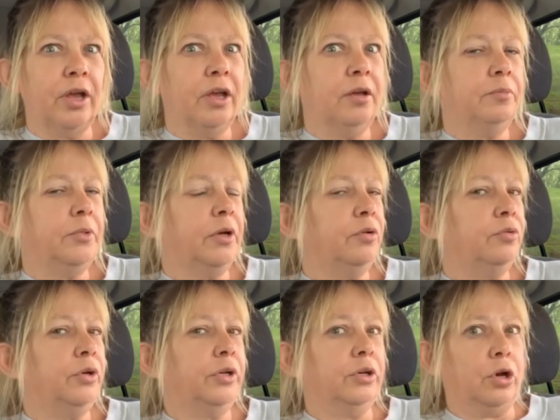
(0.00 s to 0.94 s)
I'm
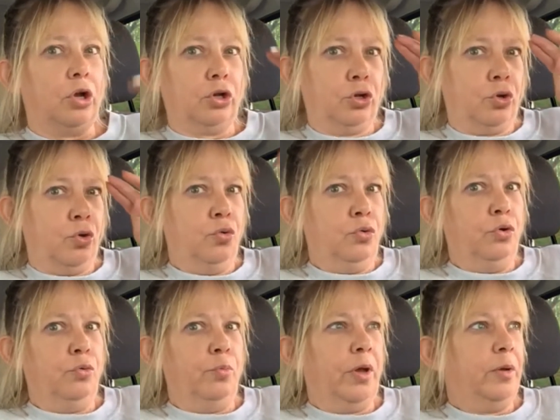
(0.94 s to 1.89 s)
talking
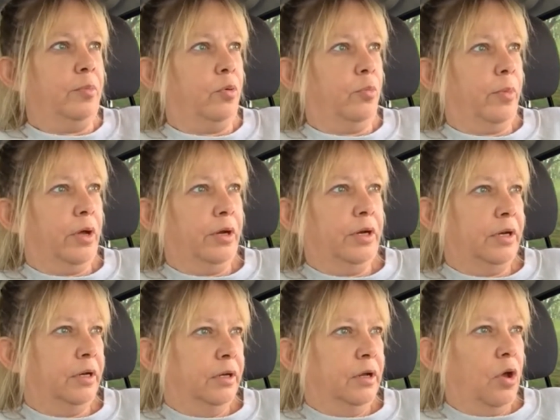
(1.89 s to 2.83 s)
cuckoo people, buddy.